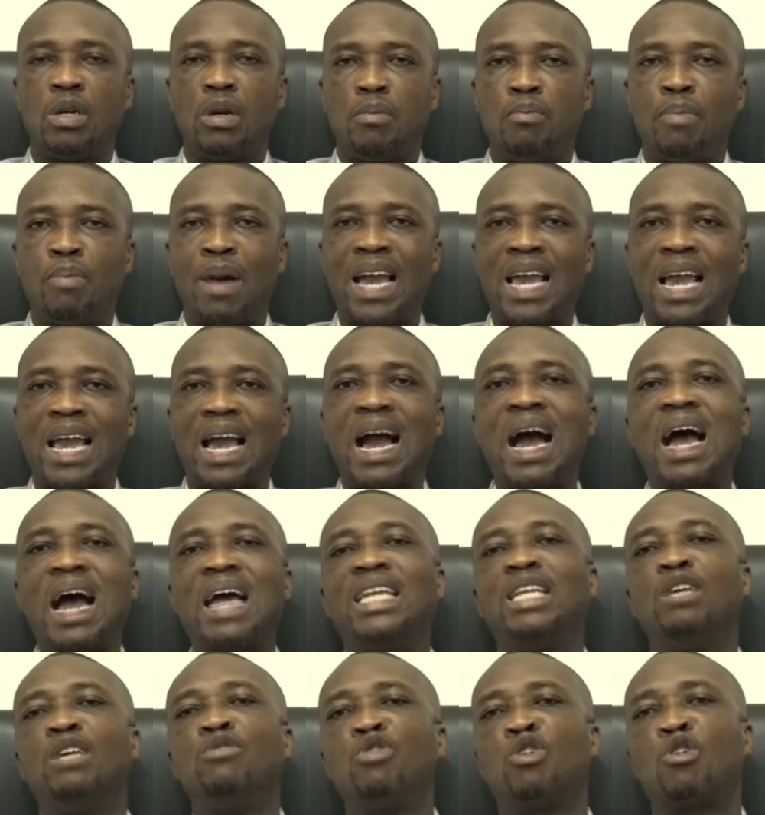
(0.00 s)
by
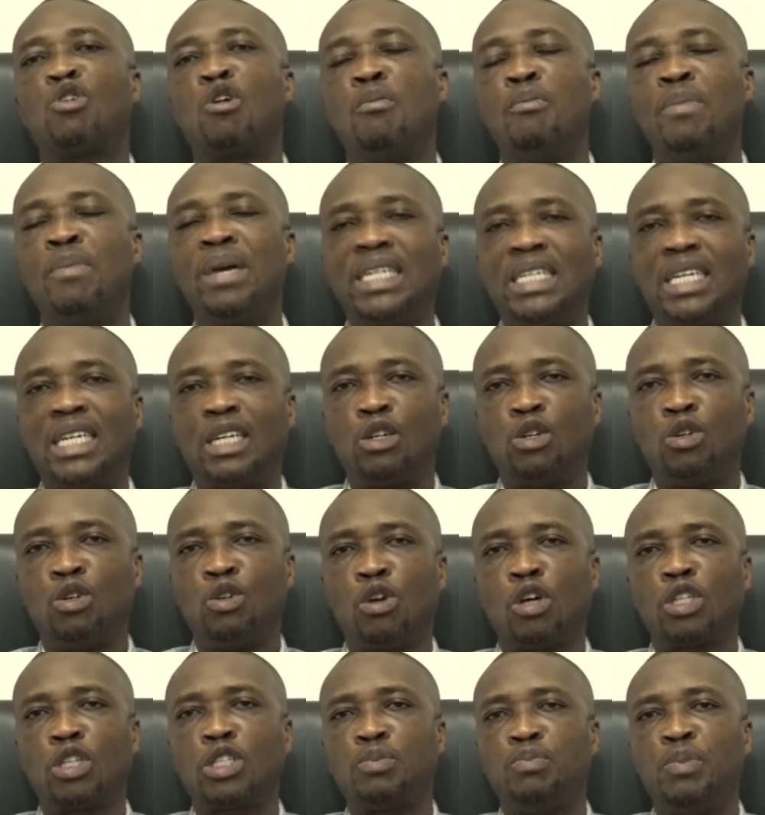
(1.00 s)
highly recommended,
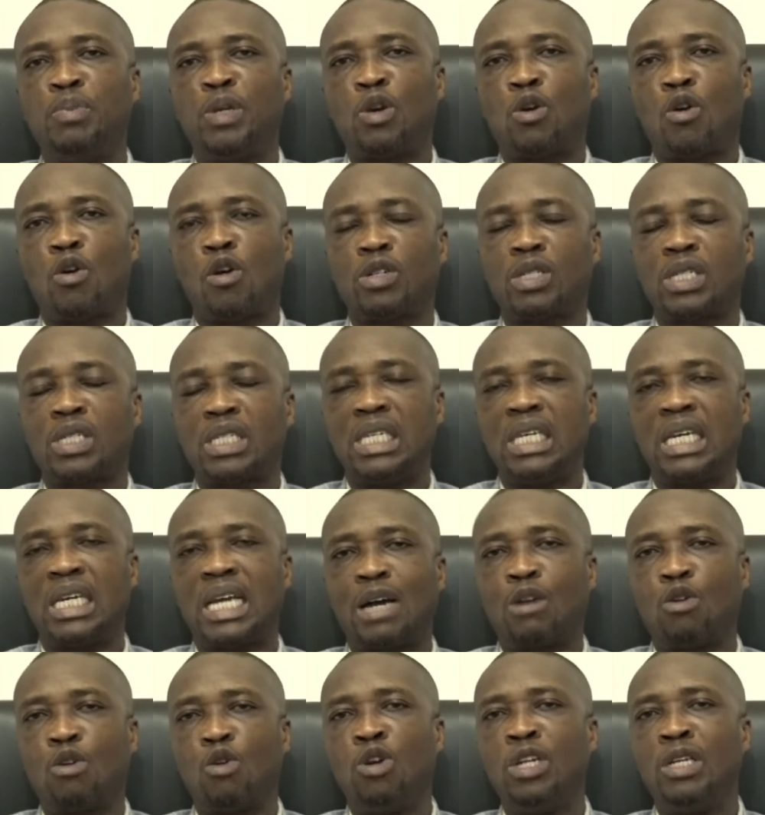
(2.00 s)
not because he
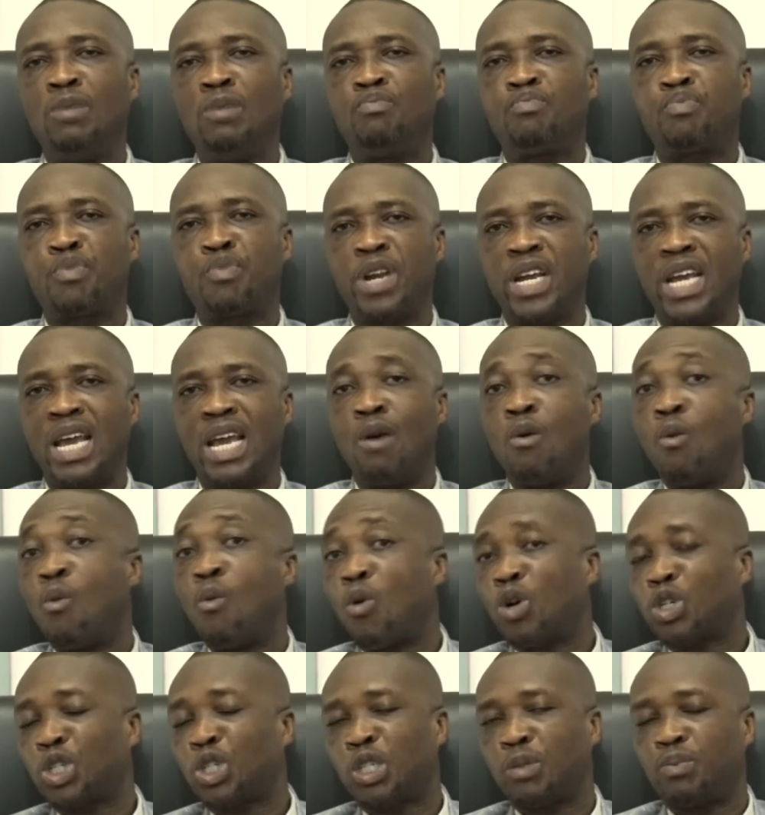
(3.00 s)
can only pray and
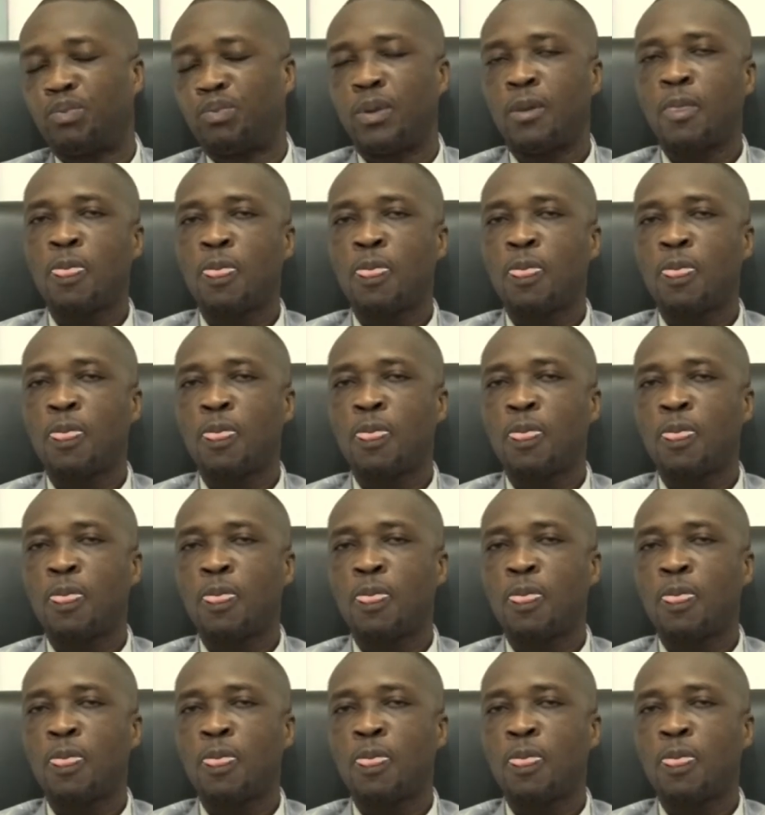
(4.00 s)
worship,